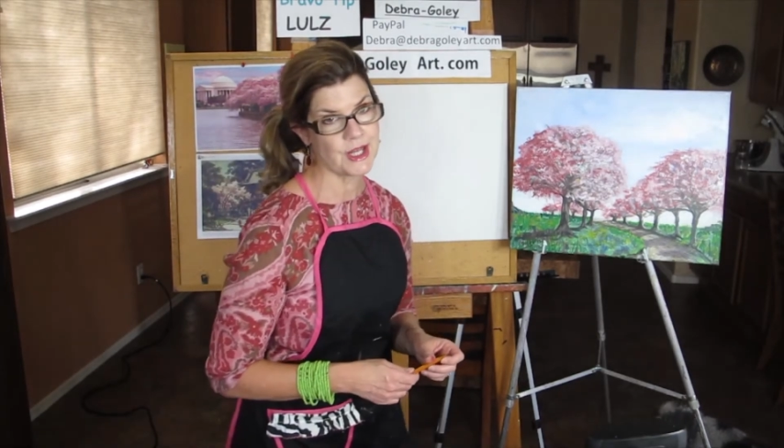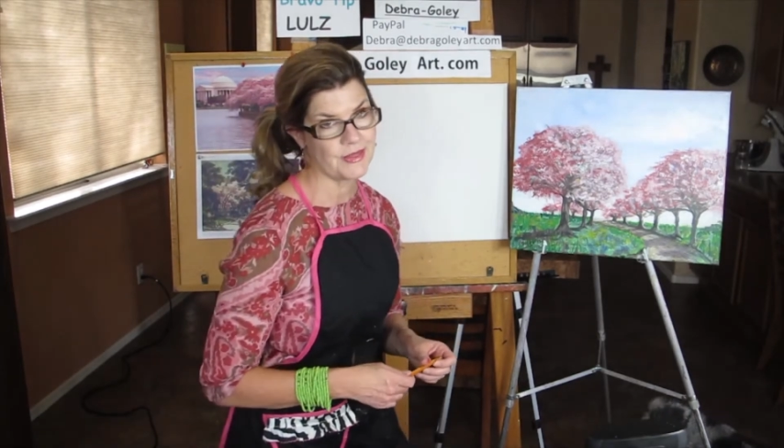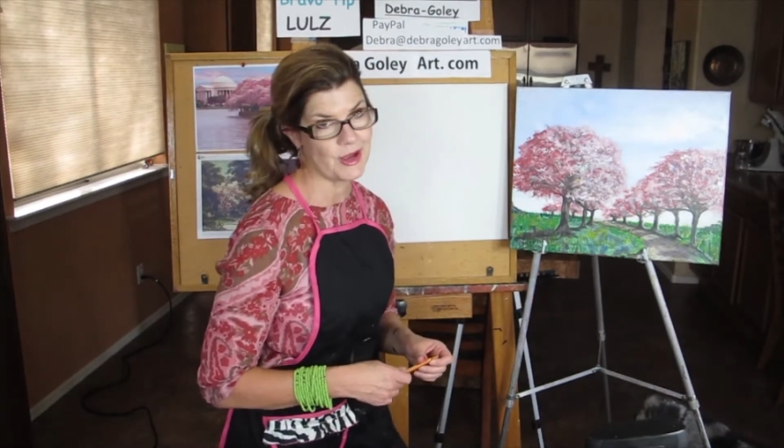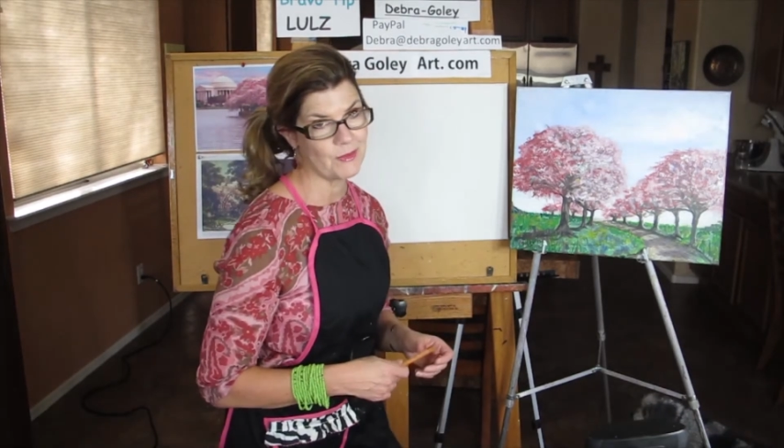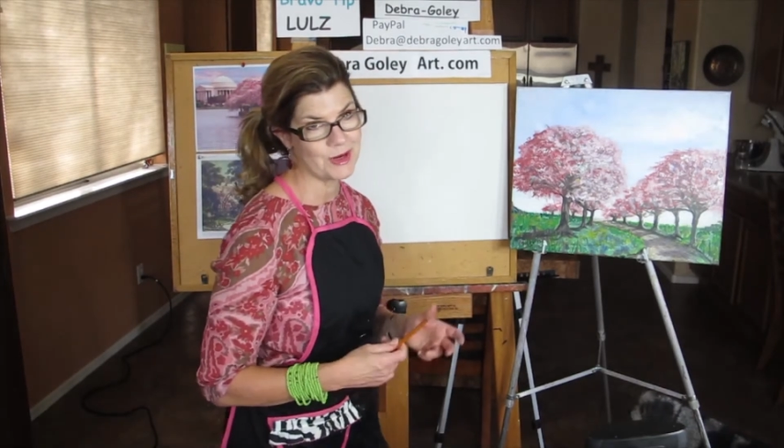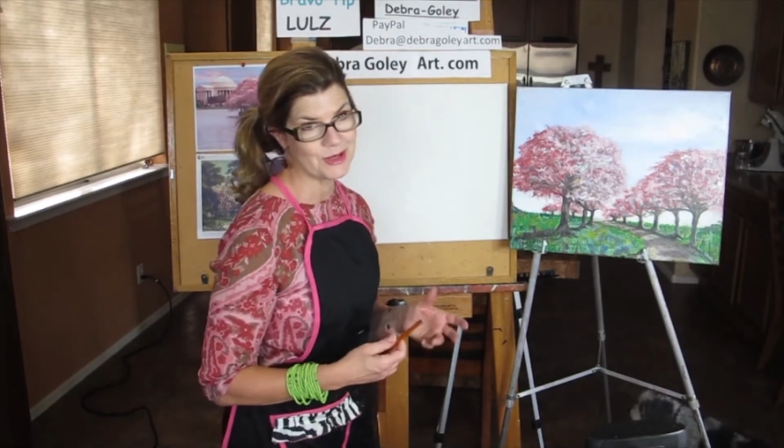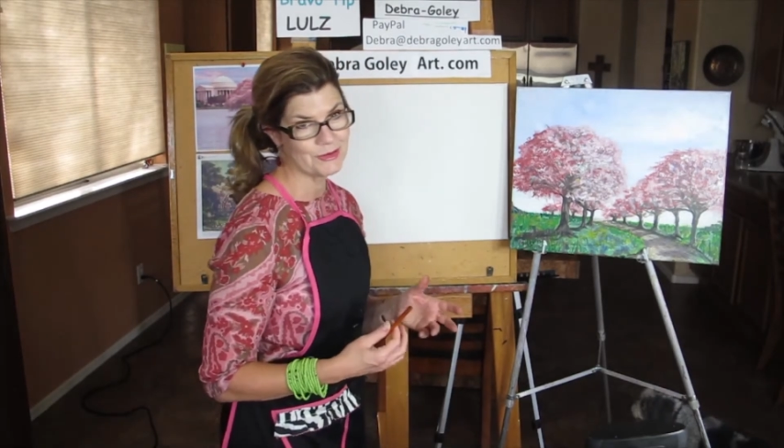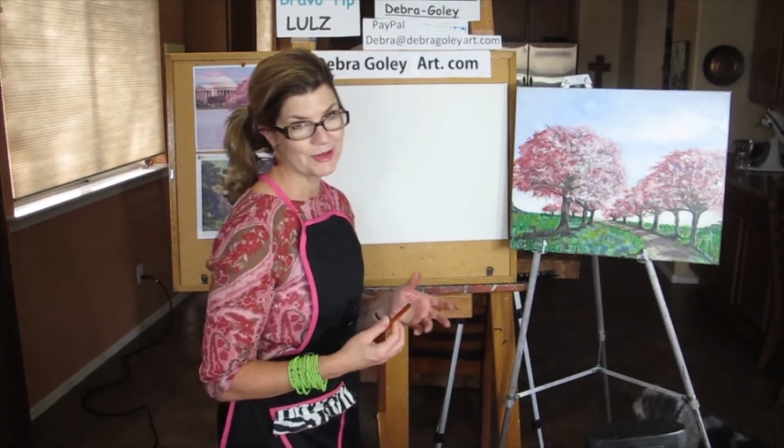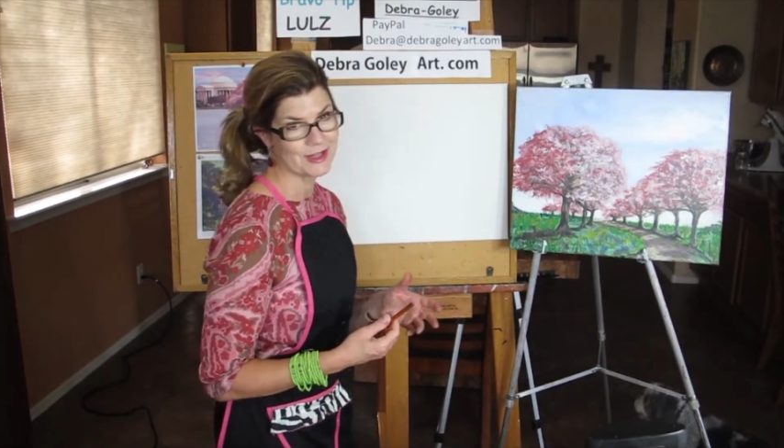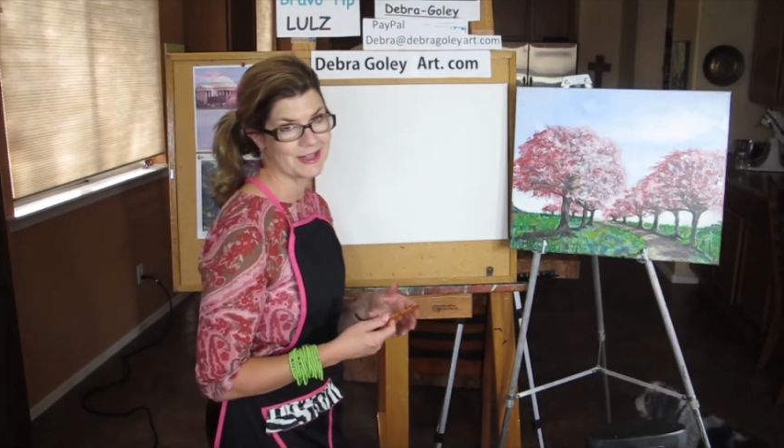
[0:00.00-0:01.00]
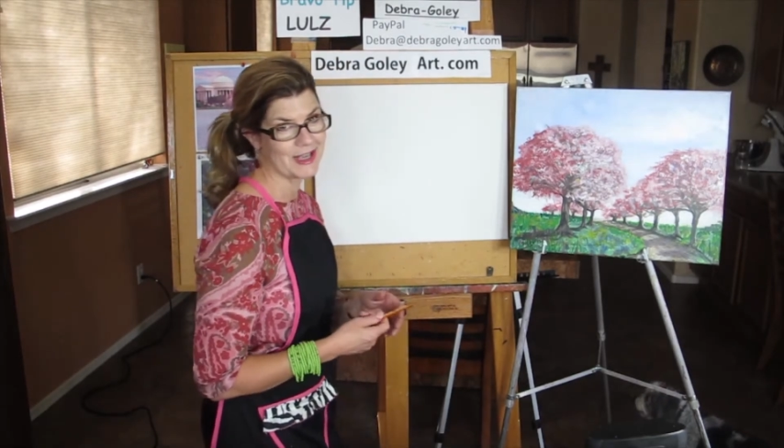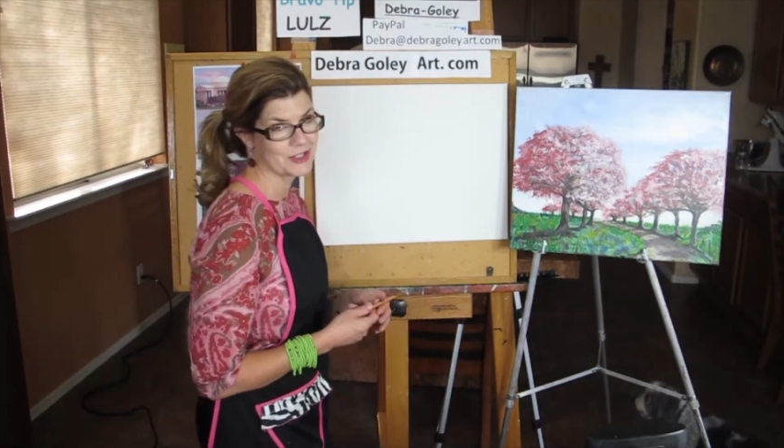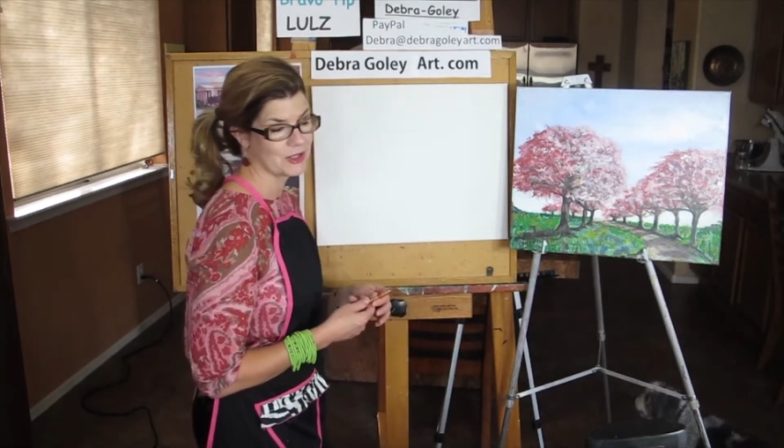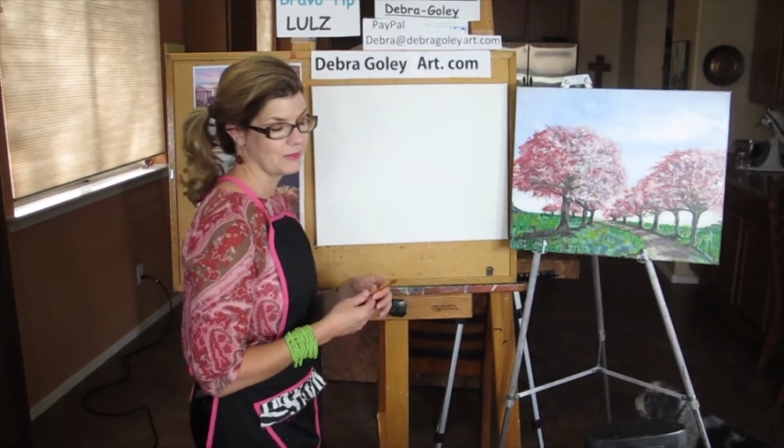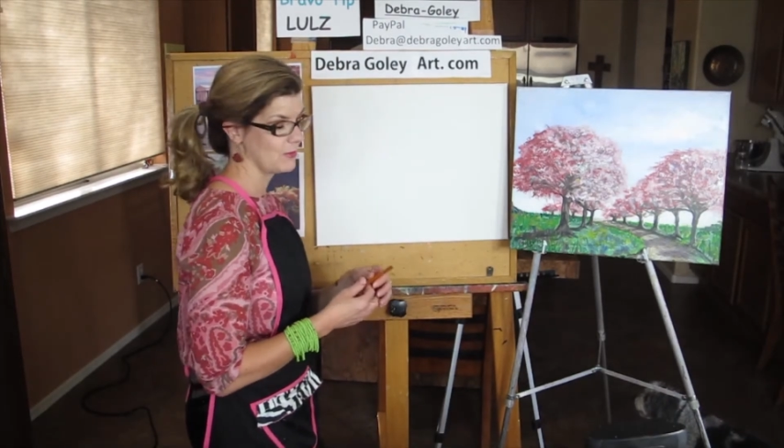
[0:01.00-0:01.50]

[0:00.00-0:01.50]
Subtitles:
and that way you can catch up